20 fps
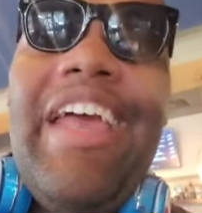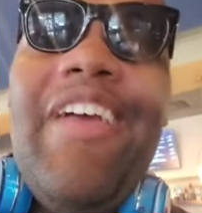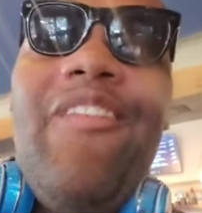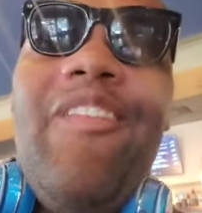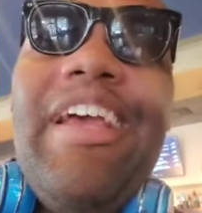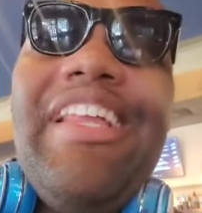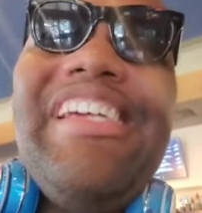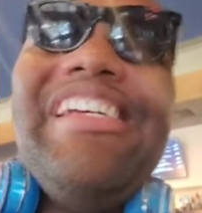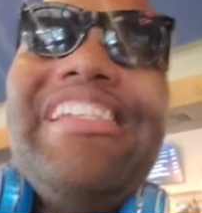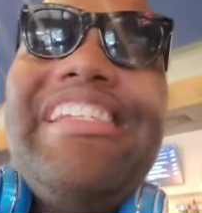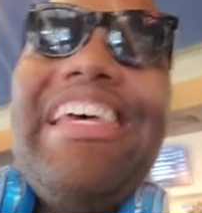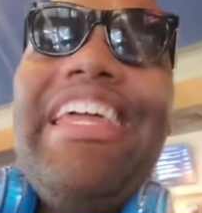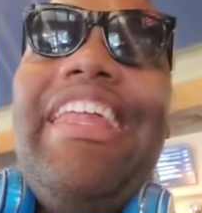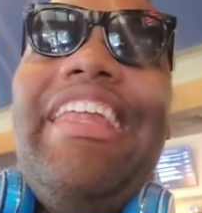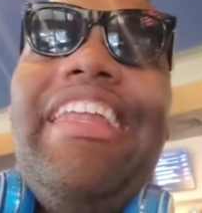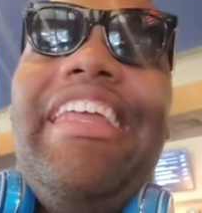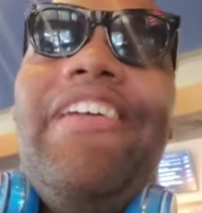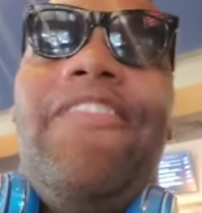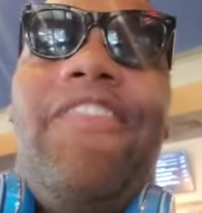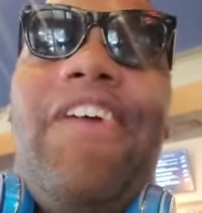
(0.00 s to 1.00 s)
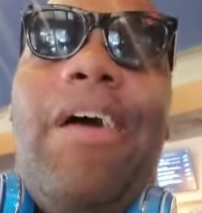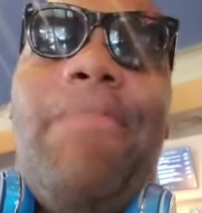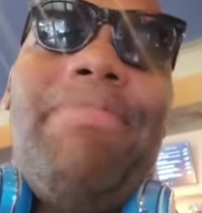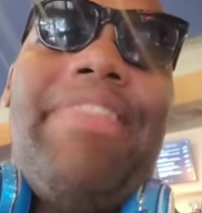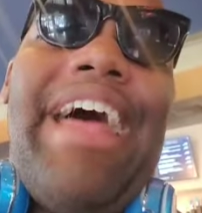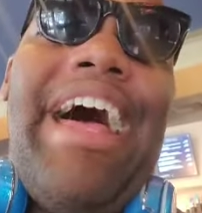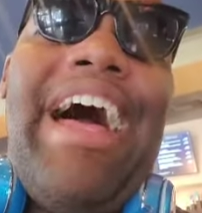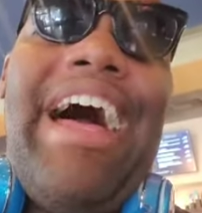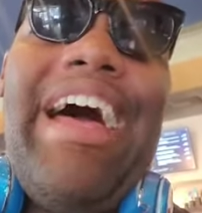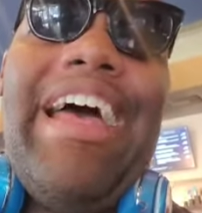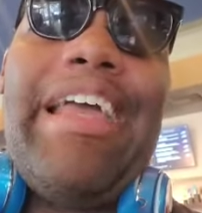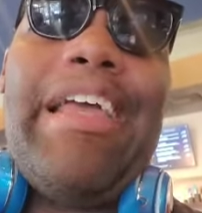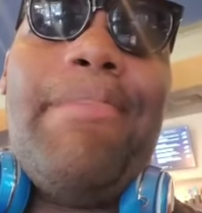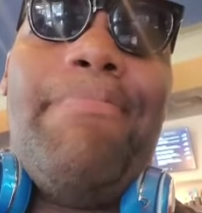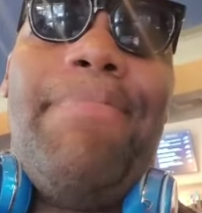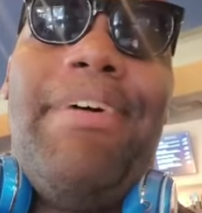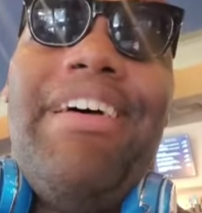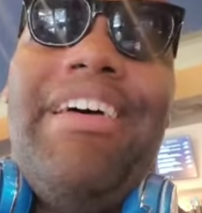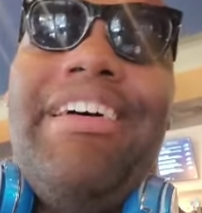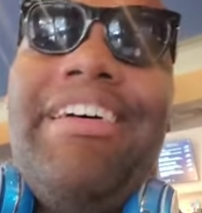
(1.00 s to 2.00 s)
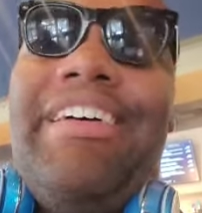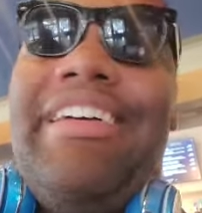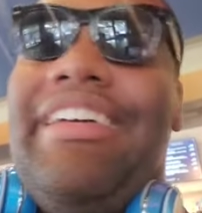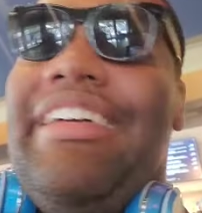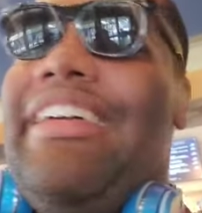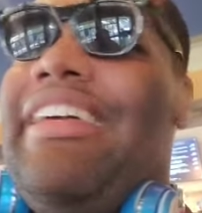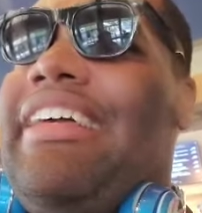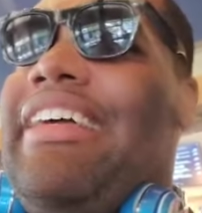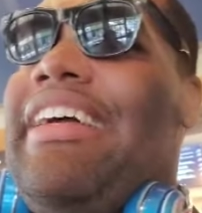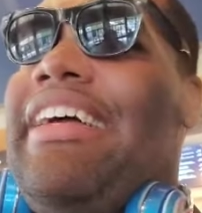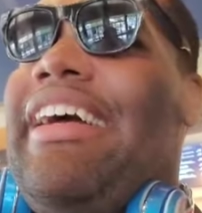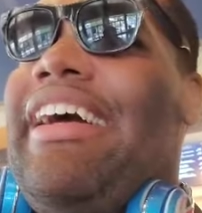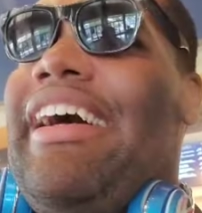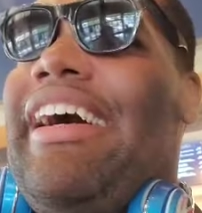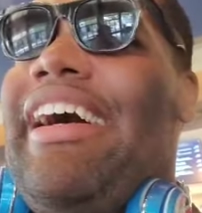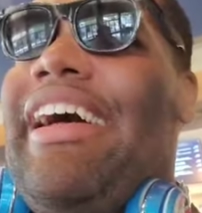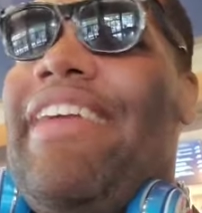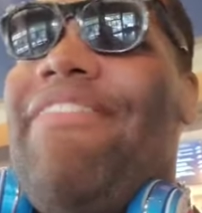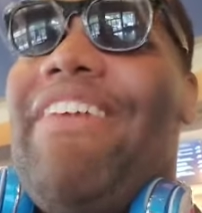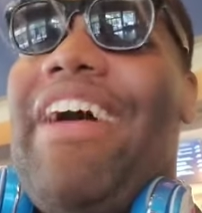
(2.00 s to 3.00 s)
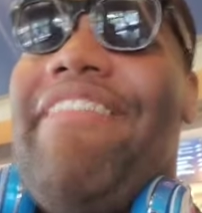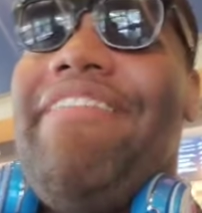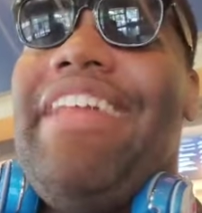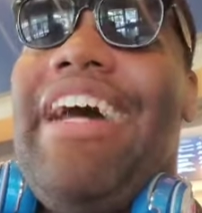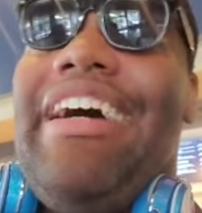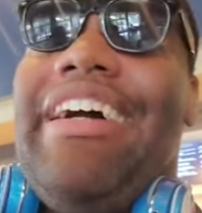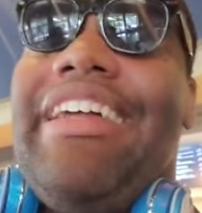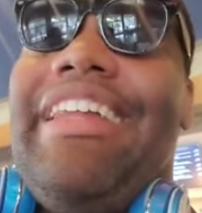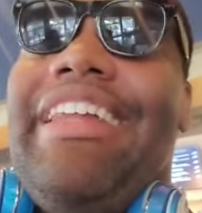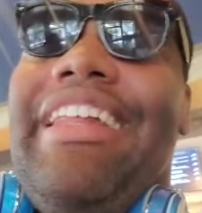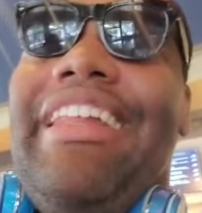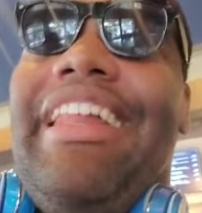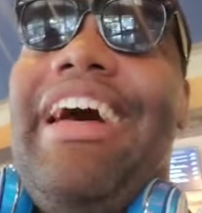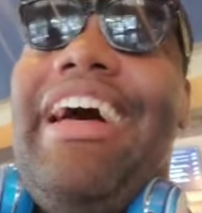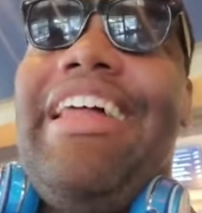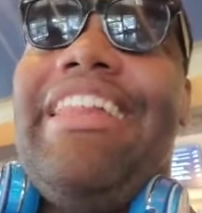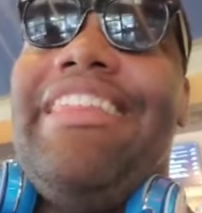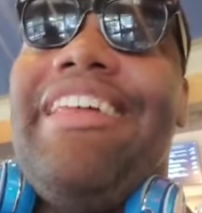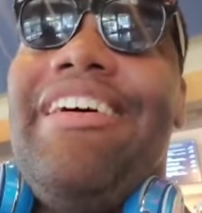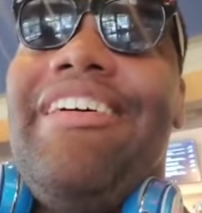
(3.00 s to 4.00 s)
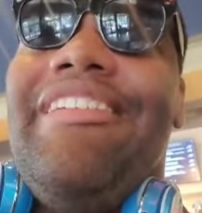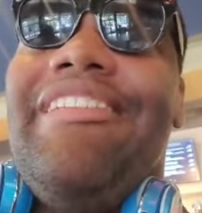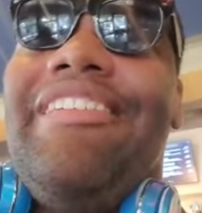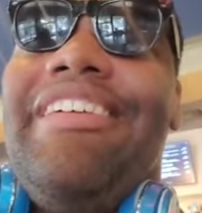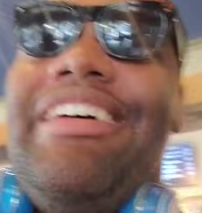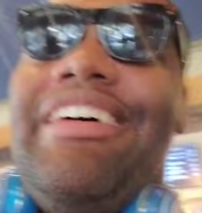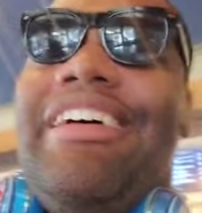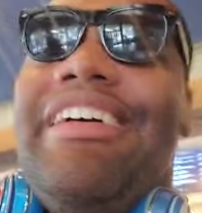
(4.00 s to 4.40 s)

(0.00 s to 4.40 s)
It really did live up the hype. Hype. I'm not gonna lie though.